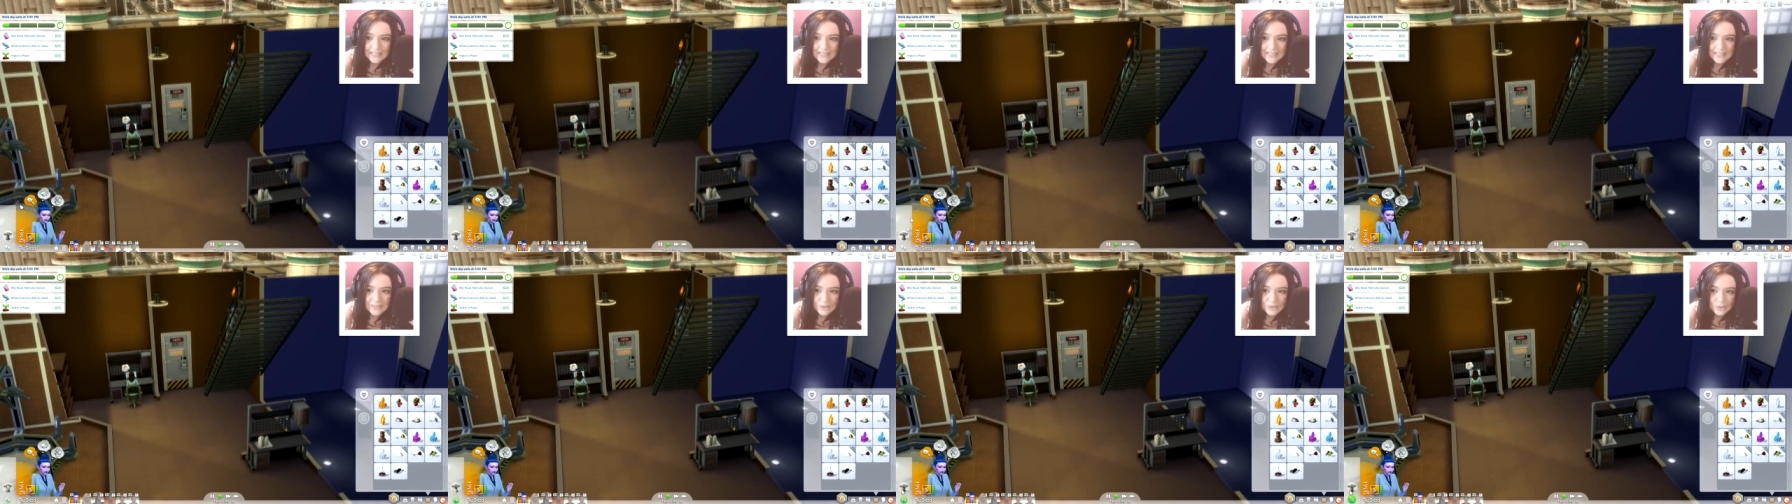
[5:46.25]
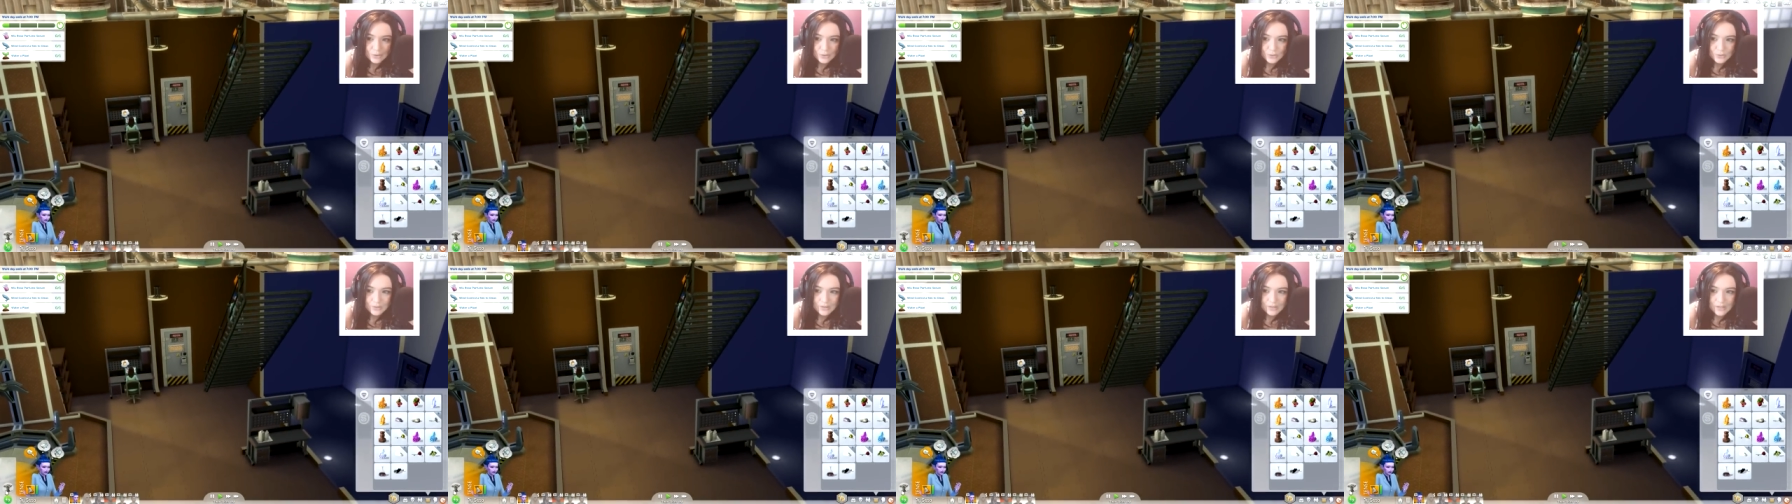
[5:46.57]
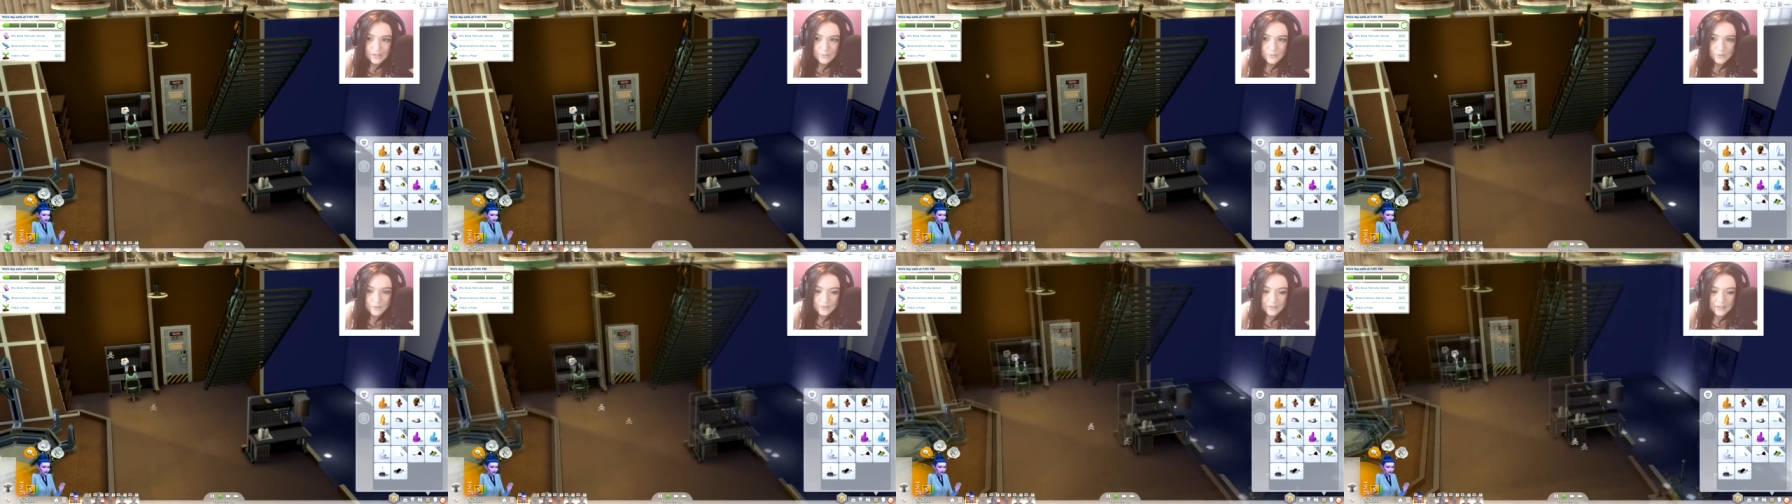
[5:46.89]
need
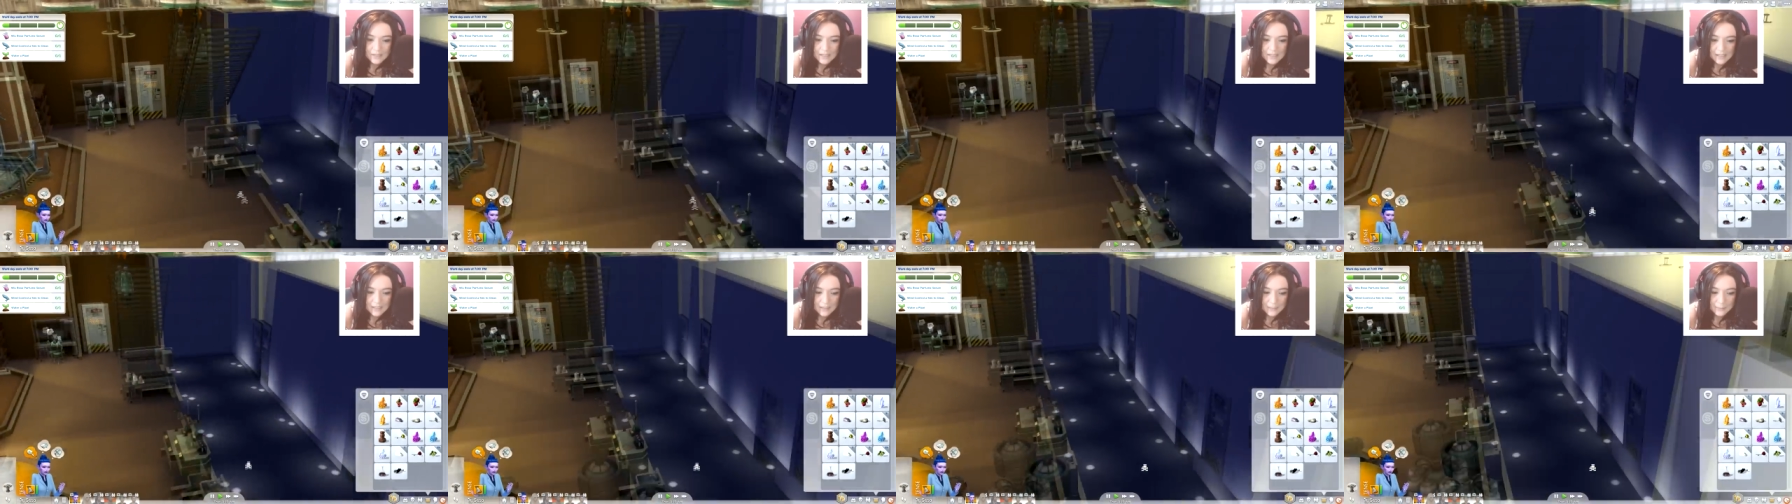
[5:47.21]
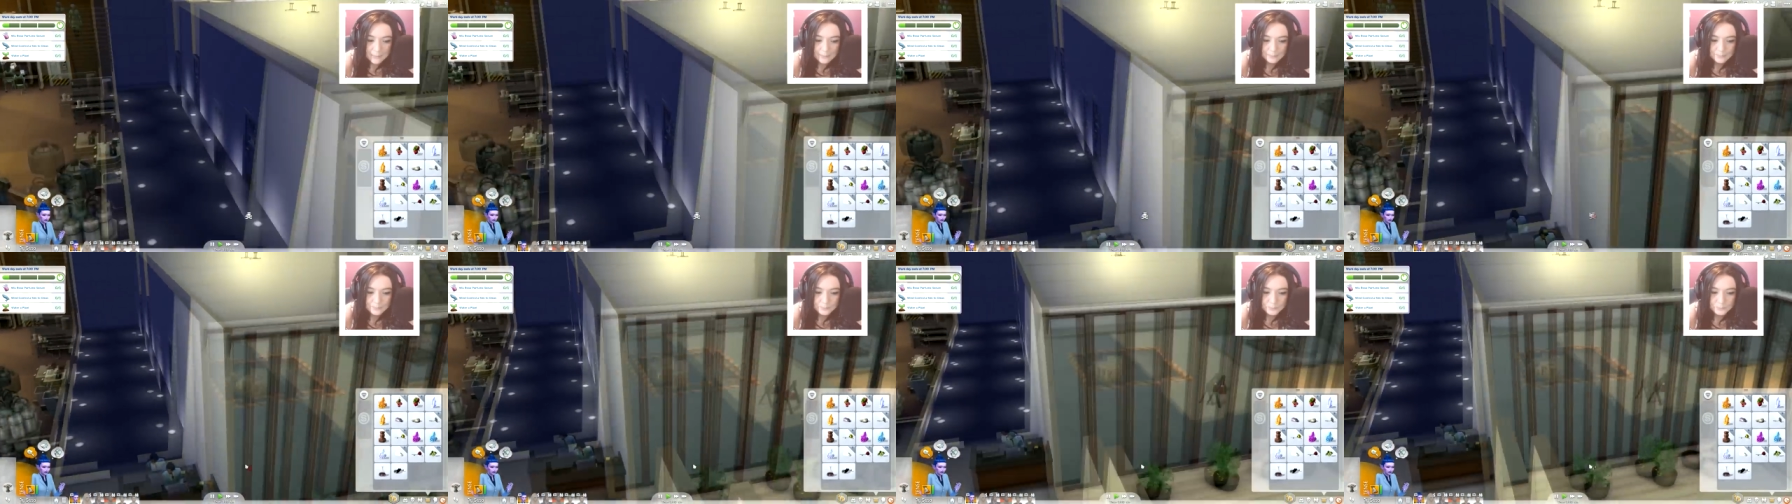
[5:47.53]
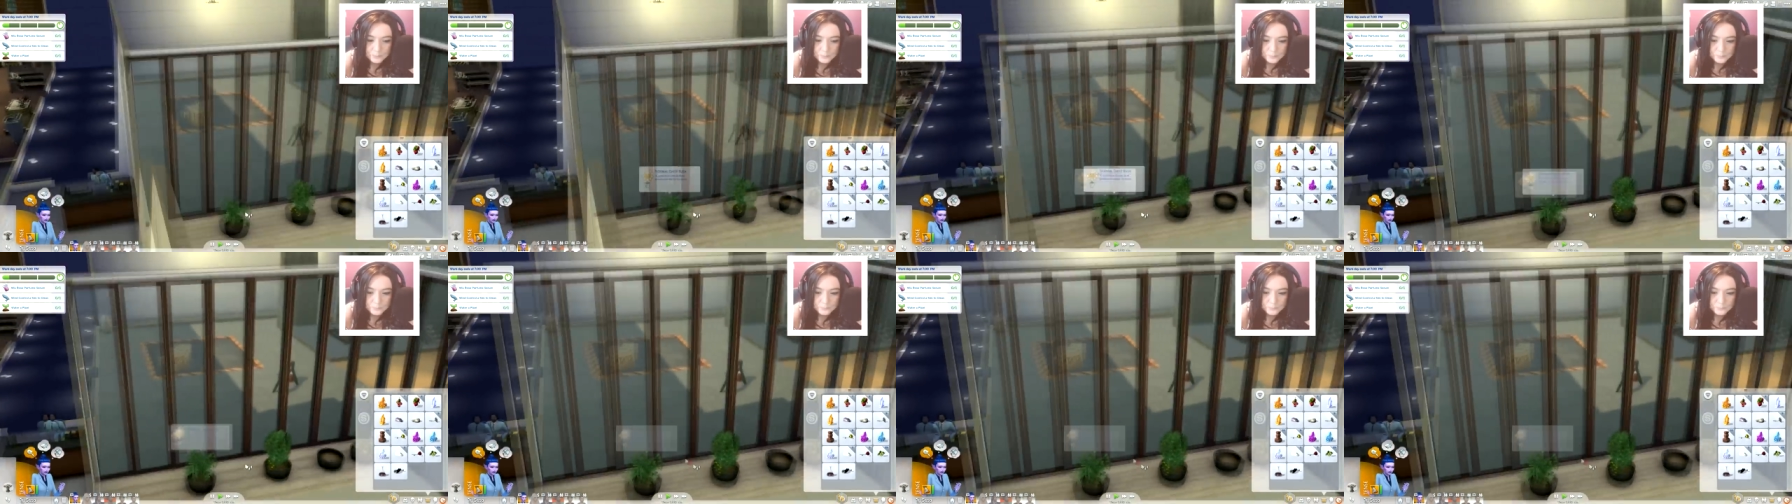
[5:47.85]
to come over here